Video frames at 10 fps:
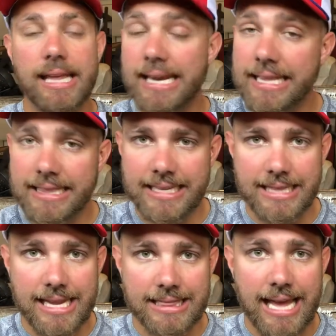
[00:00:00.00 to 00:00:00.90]
anything
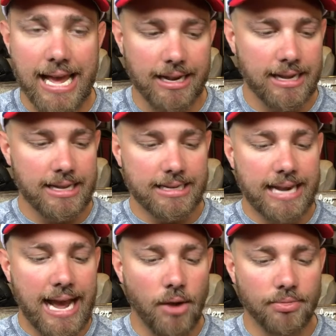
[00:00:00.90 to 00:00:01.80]
like that.
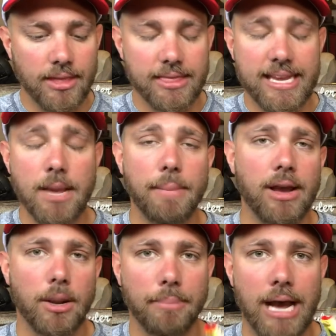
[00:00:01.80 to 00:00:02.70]
Now, the thing
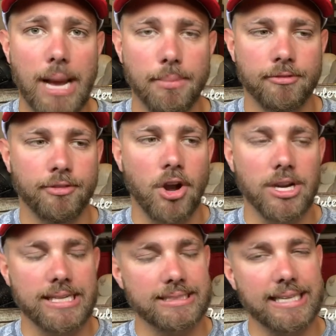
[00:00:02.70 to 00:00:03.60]
about a popping
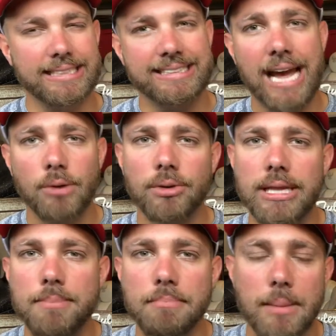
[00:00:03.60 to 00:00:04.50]
frog is it's not
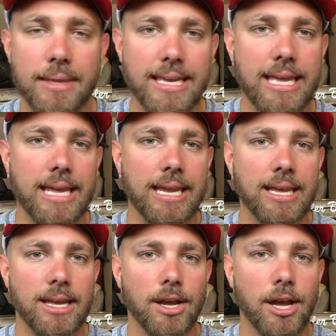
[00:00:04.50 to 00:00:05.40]
really mimicking
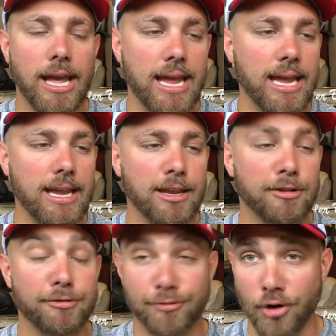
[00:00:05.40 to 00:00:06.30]
a
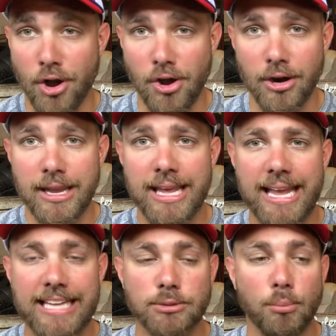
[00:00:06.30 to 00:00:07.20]
frog.
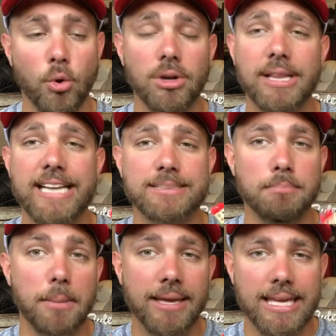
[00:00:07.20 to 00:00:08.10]
It's more or less
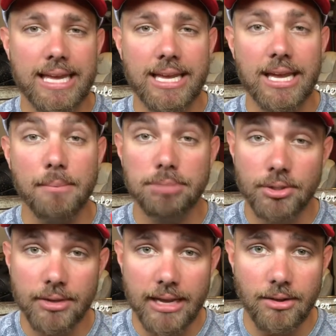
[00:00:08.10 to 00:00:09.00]
mimicking a
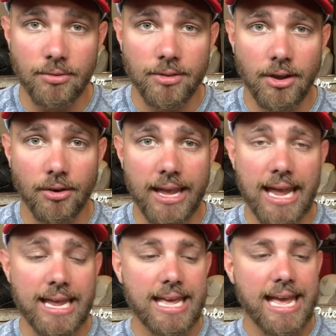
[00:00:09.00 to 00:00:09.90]
bluegill,
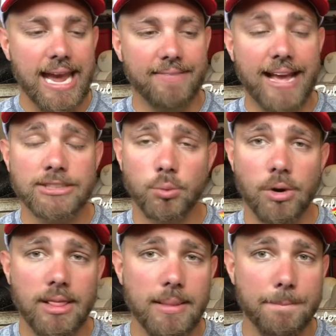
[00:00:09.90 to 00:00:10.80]
okay? And that's
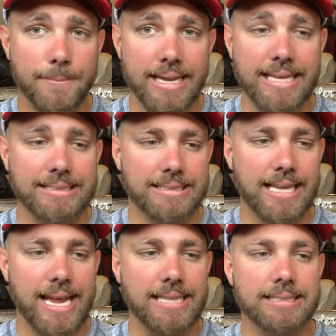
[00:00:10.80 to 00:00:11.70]
one of the biggest
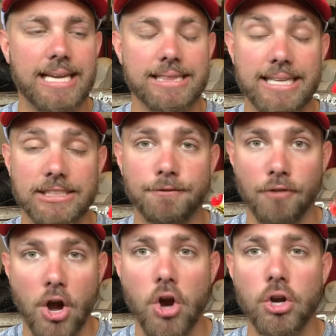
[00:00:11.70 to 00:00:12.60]
things that this
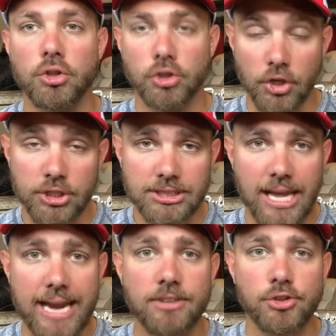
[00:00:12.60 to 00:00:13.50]
frog looks
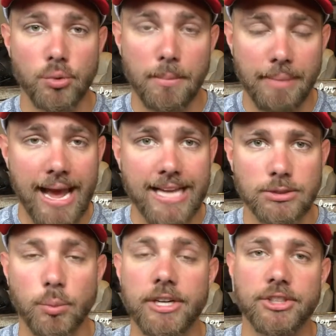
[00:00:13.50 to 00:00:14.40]
like to a
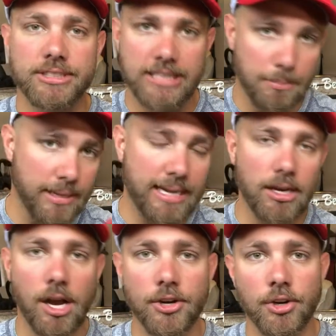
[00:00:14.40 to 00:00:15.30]
bass. When you're skipping it
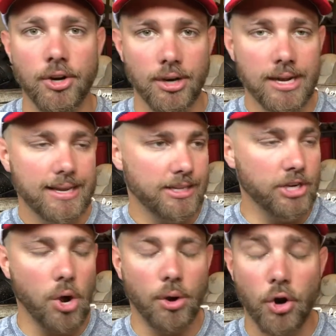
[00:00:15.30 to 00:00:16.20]
under, you
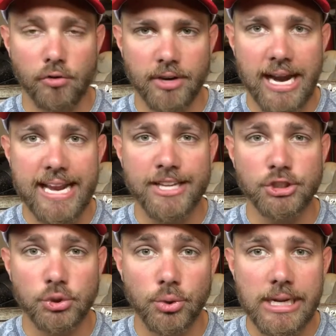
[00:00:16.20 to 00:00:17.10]
know, an overhanging
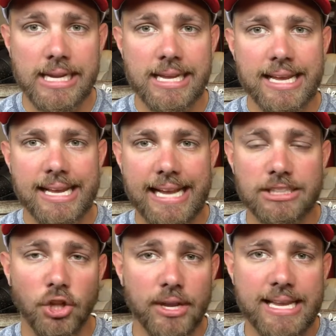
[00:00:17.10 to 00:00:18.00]
tree, it's
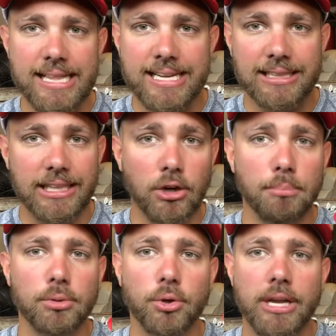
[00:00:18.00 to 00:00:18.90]
looking like a little
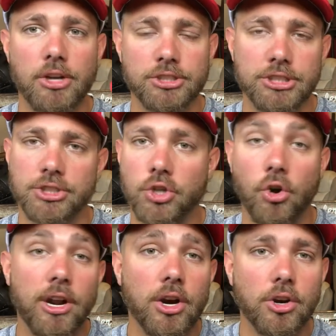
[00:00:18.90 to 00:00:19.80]
bluegill just
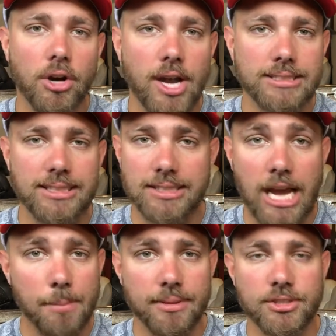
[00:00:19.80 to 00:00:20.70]
scurrying across the
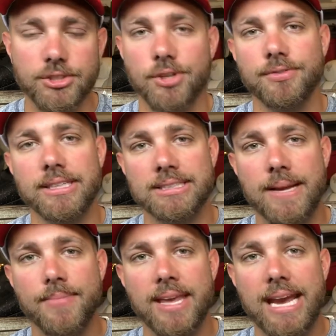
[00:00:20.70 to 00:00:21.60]
top of the surface,
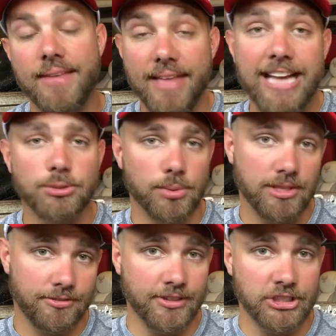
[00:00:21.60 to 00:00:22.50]
and that's when
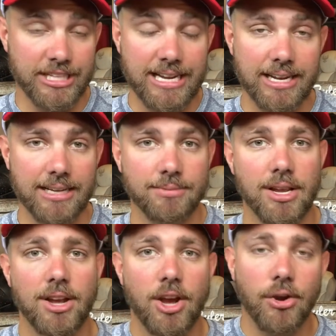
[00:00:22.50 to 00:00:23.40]
the fish get it,
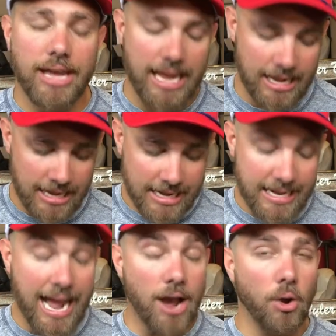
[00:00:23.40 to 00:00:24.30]
okay?
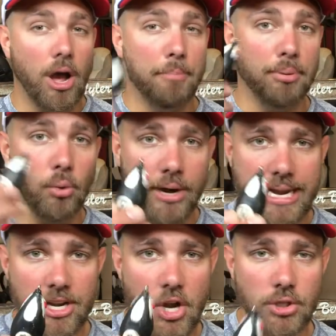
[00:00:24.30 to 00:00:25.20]
Now, a
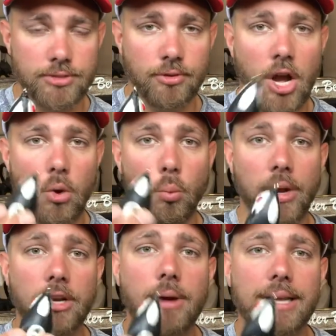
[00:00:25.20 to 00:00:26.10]
pointed nose frog,
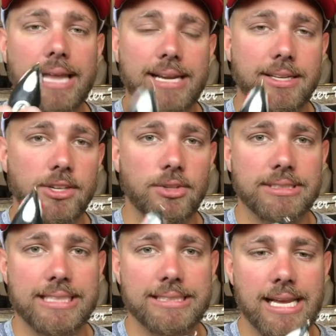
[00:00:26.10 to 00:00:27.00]
when do I like to use
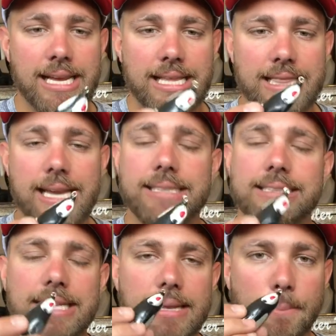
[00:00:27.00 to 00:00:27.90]
this?
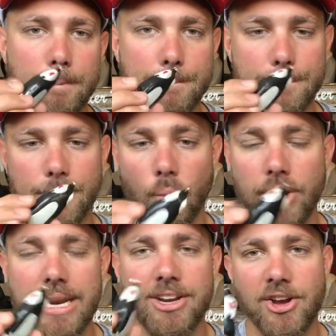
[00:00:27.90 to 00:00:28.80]
This
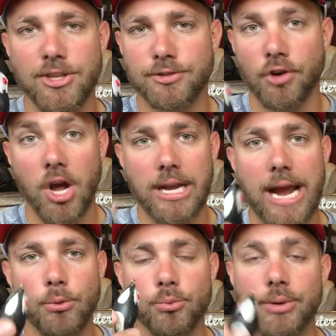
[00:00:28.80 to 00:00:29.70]
pointed nose frog,
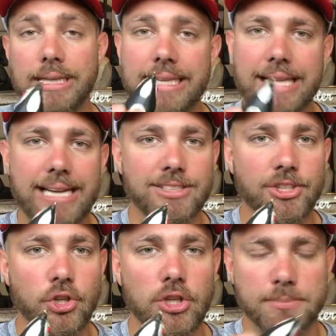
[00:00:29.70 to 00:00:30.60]
I really like to
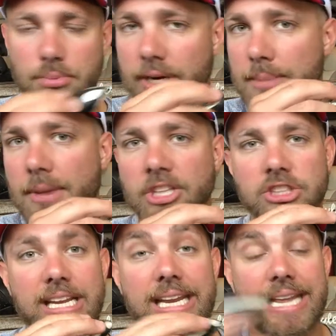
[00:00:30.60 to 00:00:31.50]
use pretty much
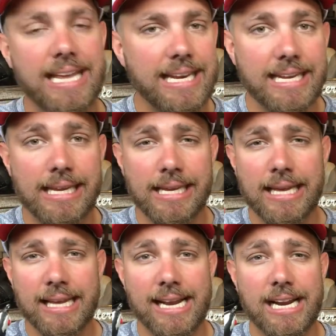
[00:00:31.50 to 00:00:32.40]
in any
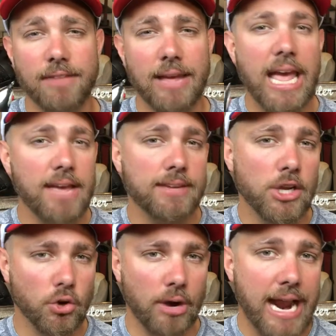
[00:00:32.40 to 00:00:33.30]
kind of heavy
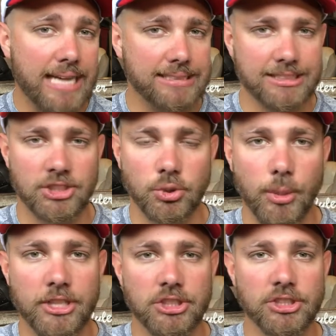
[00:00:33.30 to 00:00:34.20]
grass
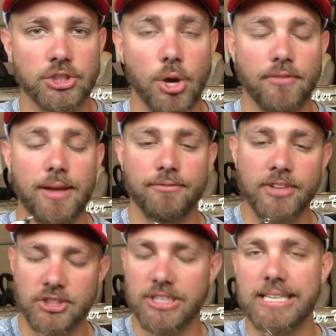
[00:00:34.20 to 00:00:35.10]
situation. So if I'm
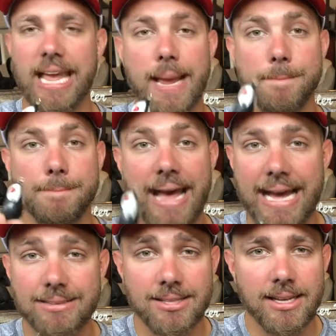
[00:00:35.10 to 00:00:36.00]
fishing a
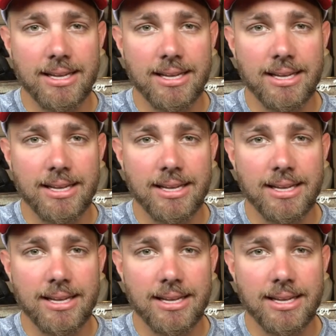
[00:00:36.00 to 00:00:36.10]
mat,